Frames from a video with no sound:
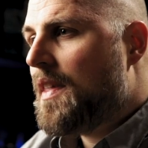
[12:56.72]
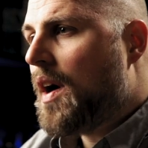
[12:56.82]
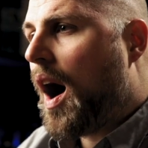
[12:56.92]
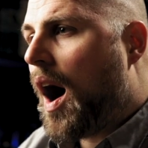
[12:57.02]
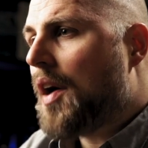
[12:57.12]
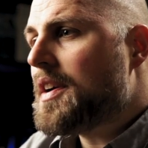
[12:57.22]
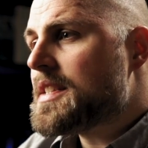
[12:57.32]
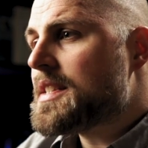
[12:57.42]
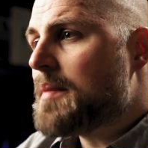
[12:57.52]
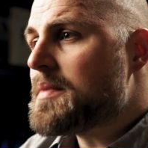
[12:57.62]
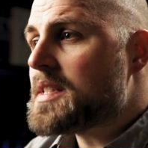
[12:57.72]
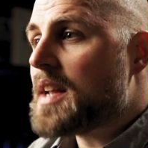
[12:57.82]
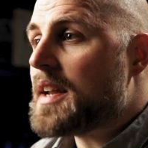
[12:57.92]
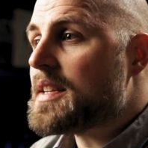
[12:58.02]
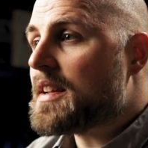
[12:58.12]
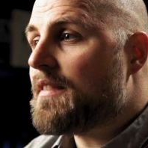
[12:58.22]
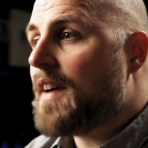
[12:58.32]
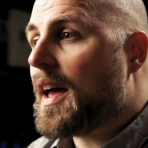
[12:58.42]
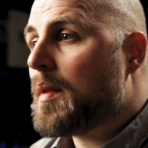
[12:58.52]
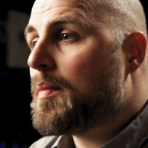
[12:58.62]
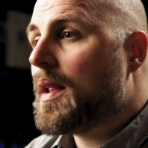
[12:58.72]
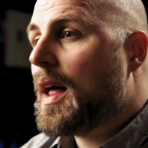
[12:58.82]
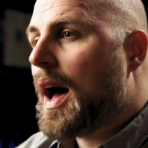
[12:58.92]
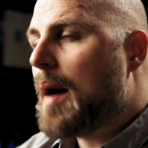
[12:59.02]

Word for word: There are some studies available